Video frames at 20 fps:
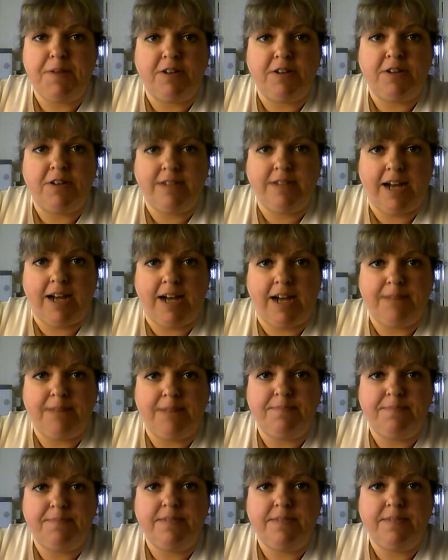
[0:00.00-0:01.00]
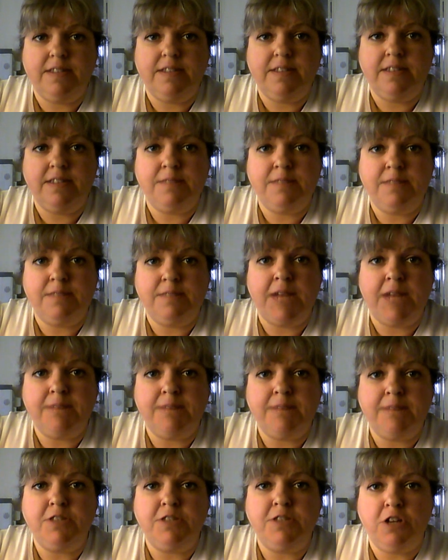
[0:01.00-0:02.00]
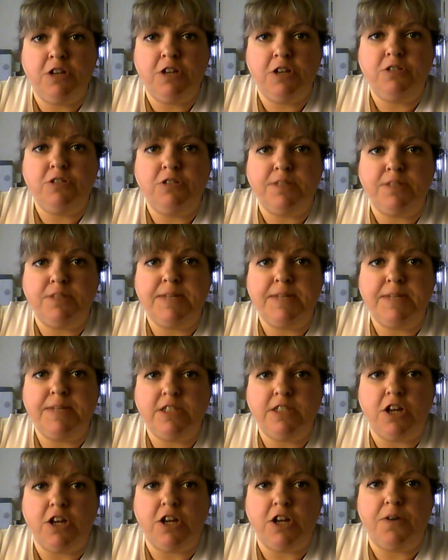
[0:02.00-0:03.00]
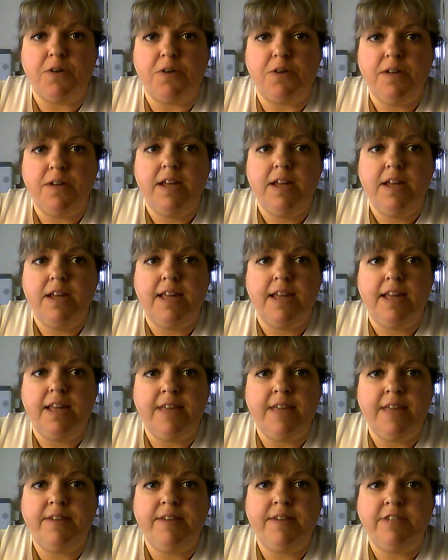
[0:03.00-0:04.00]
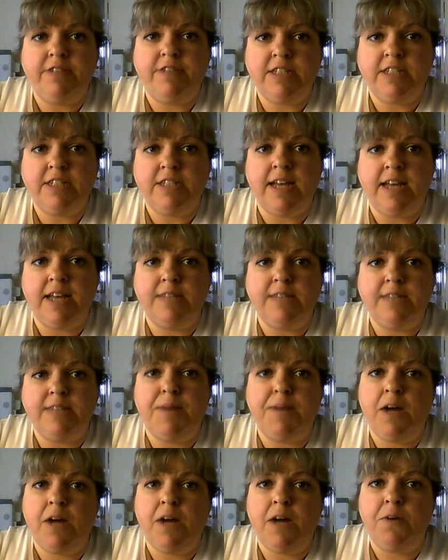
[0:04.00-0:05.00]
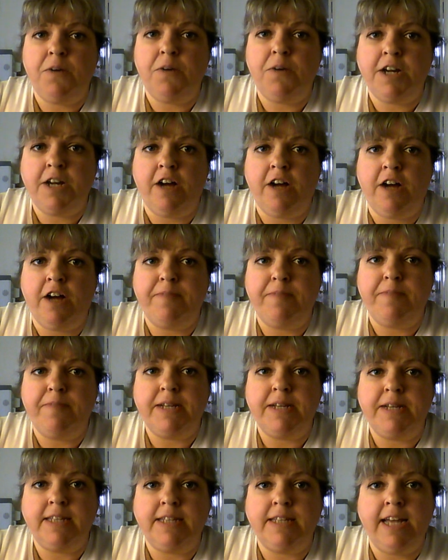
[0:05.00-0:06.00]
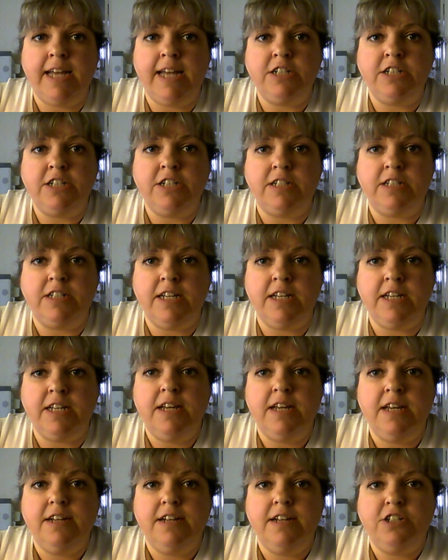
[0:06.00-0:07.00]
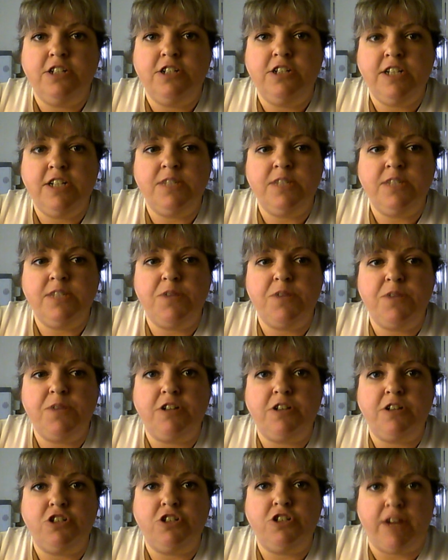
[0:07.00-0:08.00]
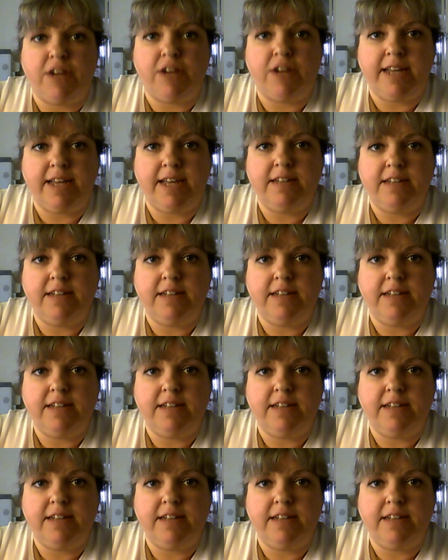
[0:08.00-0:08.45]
all the time. Sometimes no just means no. Even if she says, but I'll work it off, because occasionally she has went on strike